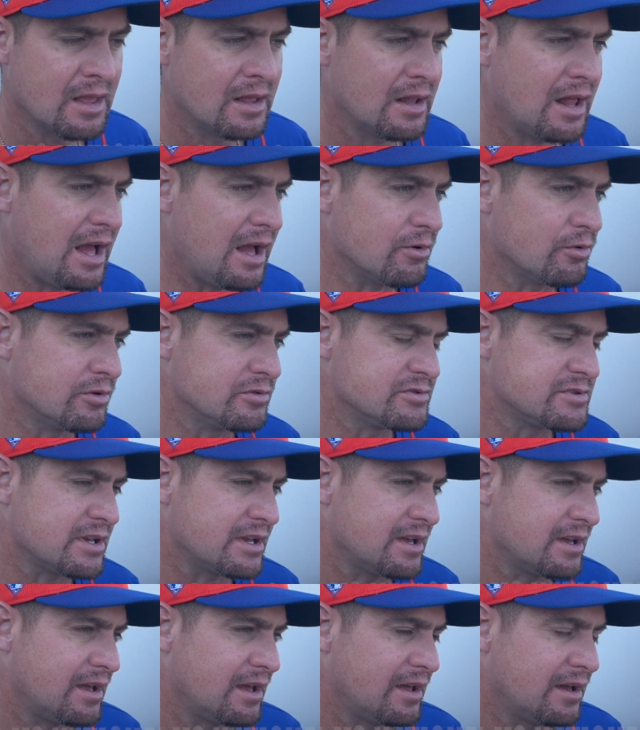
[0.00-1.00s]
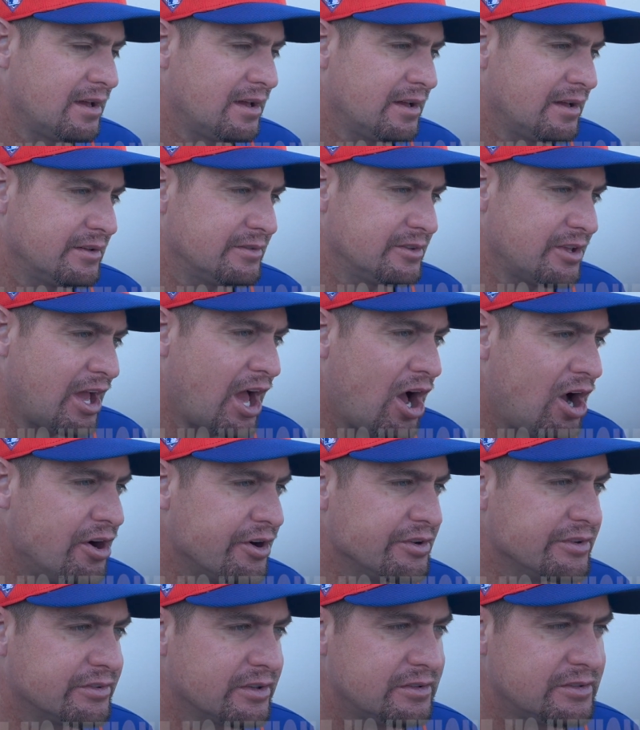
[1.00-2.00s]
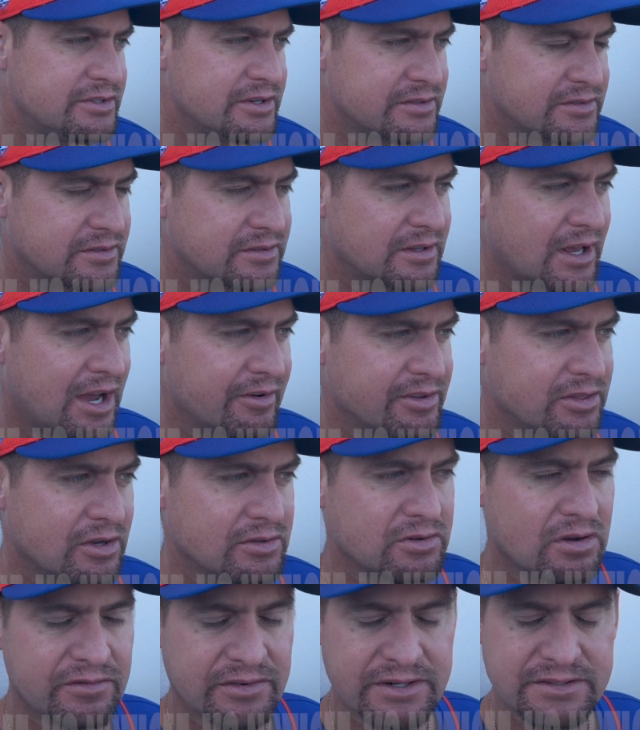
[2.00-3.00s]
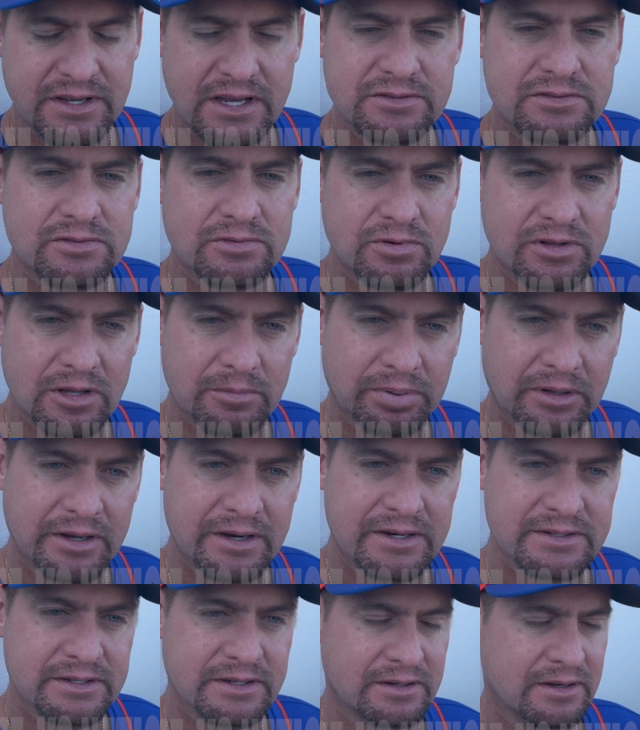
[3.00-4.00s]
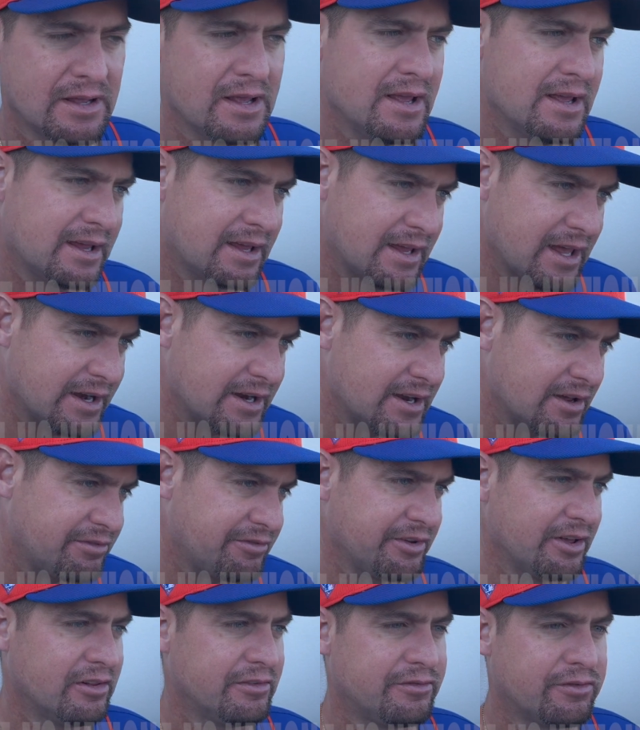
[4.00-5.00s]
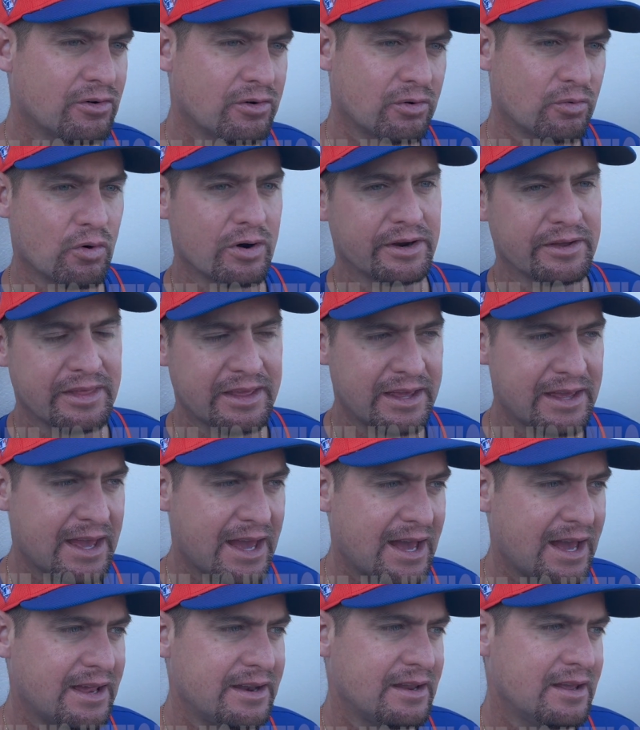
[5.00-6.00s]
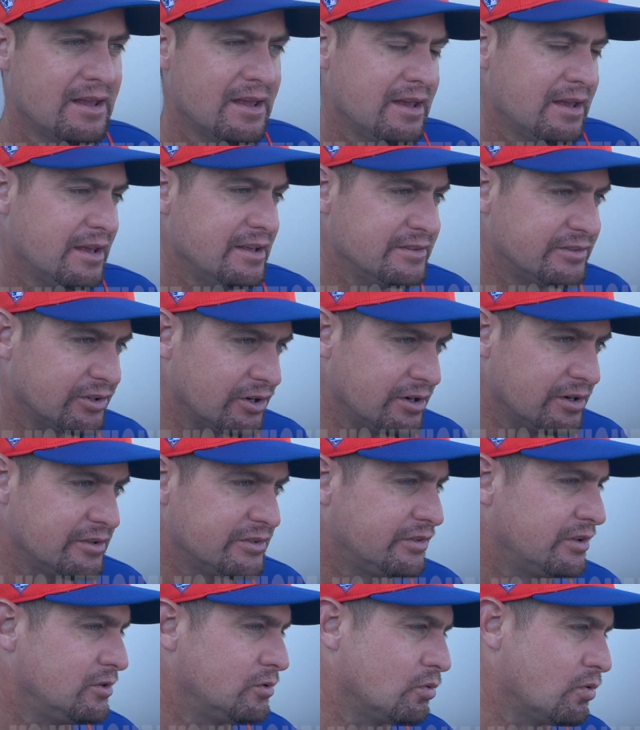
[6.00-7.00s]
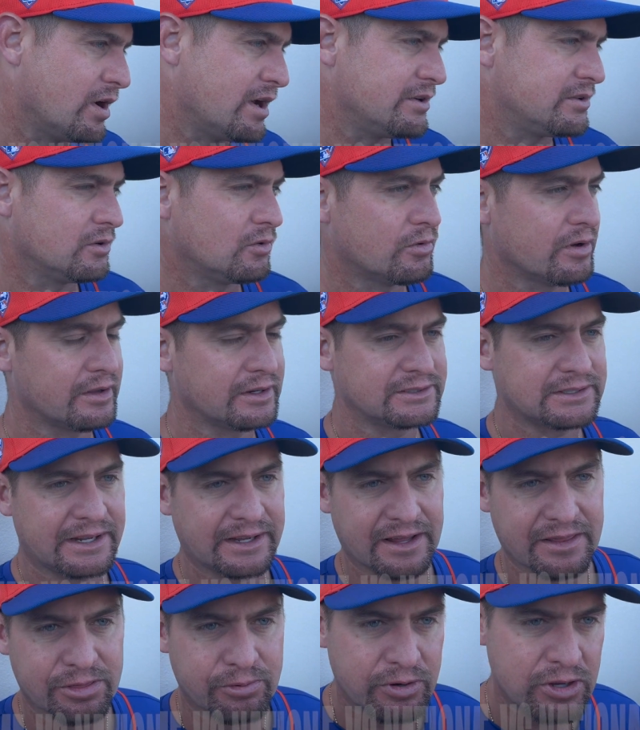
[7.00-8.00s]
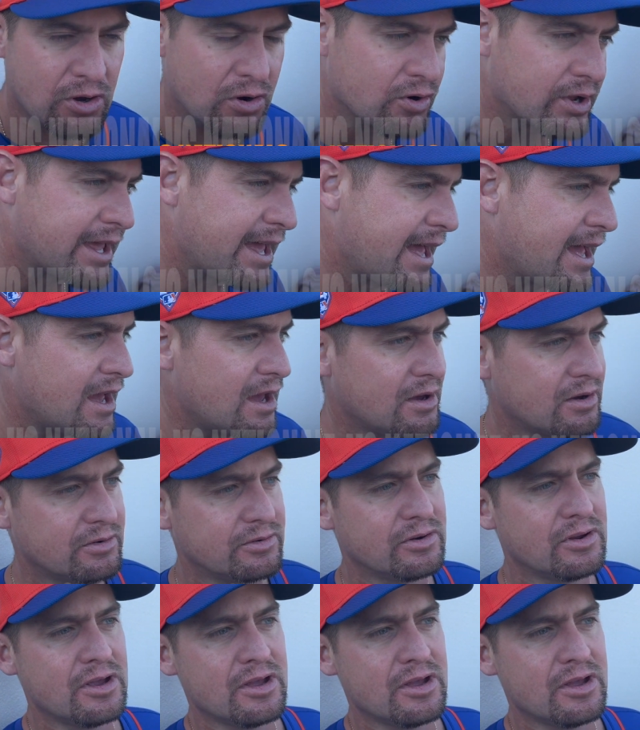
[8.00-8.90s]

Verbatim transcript: Ah, I wouldn't say uh, the hardest. It's just having those conversations with the players and getting a feel for where they at in certain situations, whether it's like a 3-0 count,